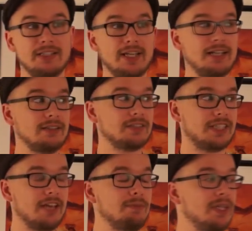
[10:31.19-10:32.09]
then
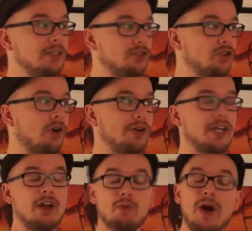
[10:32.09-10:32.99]
give me the
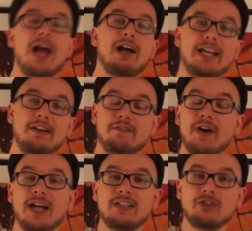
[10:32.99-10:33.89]
story where I can
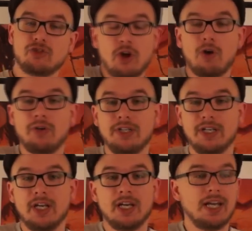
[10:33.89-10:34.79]
find the story.